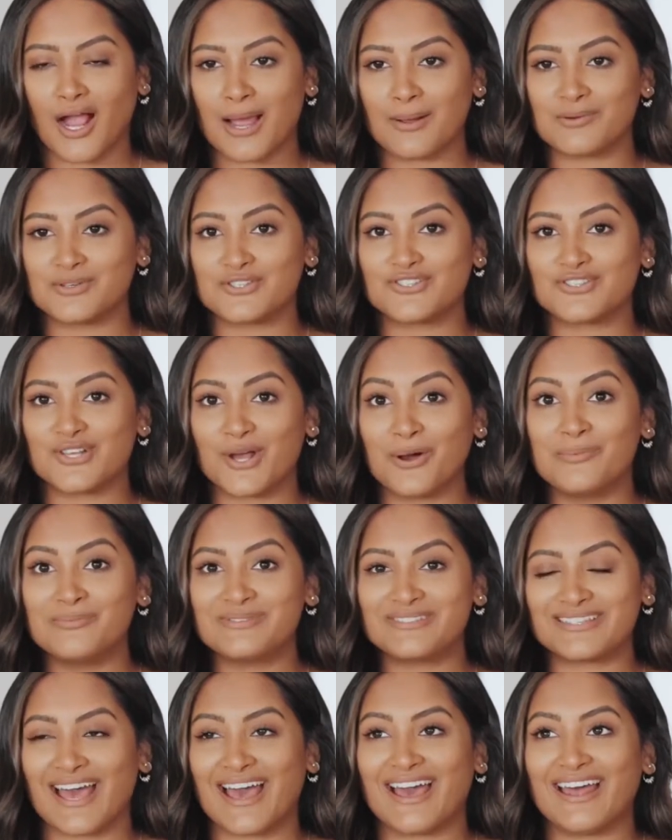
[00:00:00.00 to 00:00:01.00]
I was so
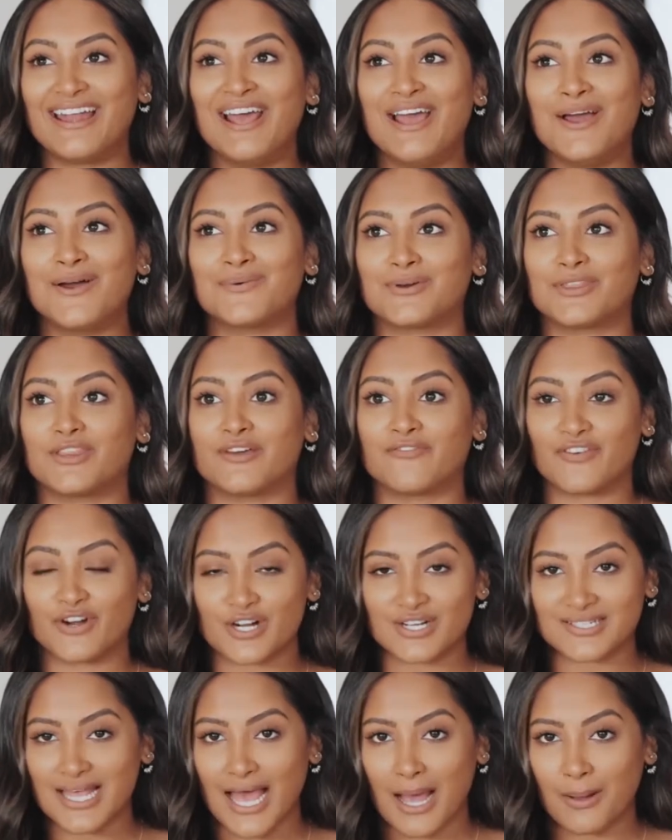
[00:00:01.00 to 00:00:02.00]
upset when the
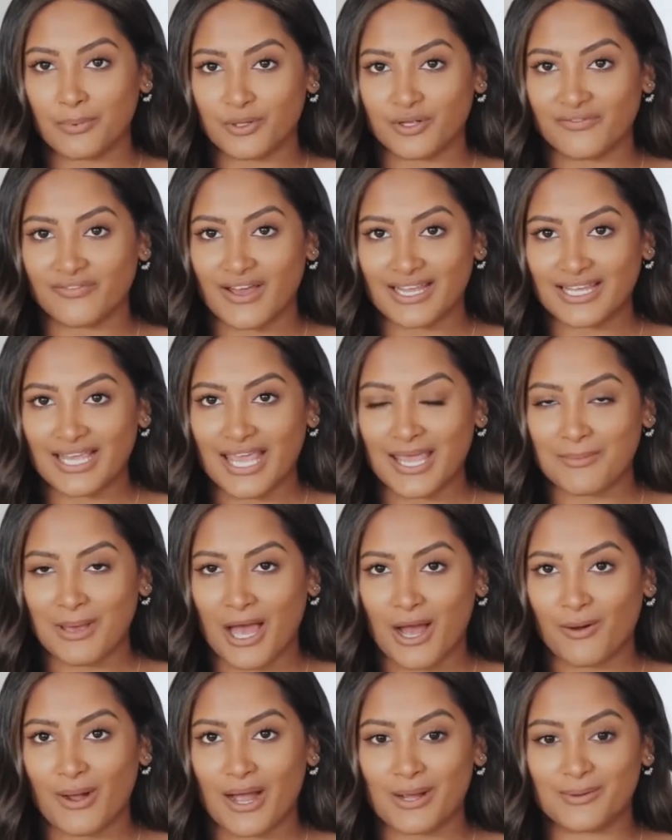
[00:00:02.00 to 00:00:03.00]
first Apple event came
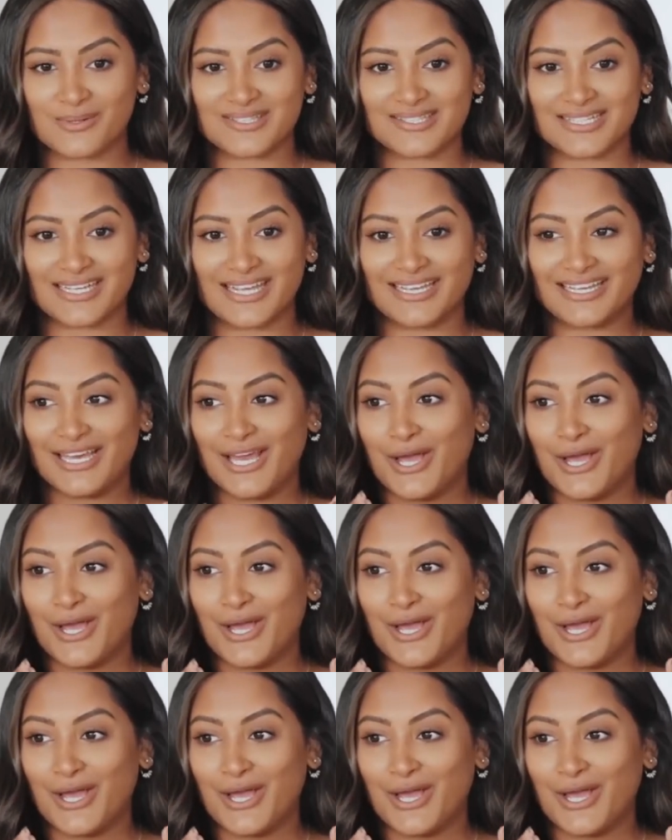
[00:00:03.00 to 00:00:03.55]
out. I was like